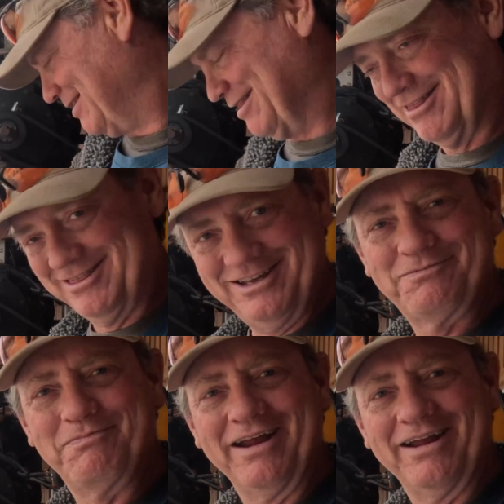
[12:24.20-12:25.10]
this
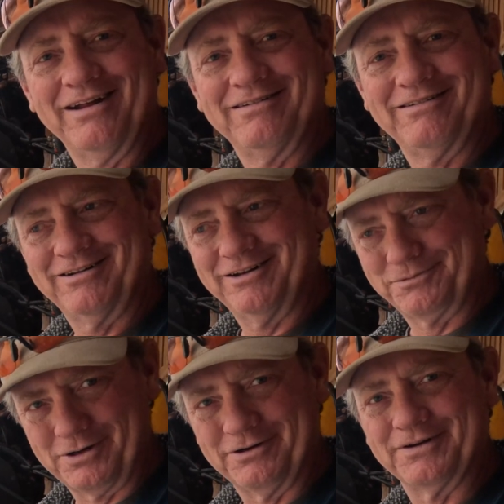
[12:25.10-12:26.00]
band is
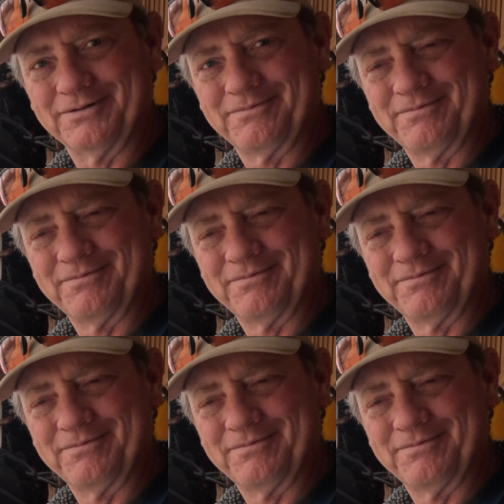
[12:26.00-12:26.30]
perfect.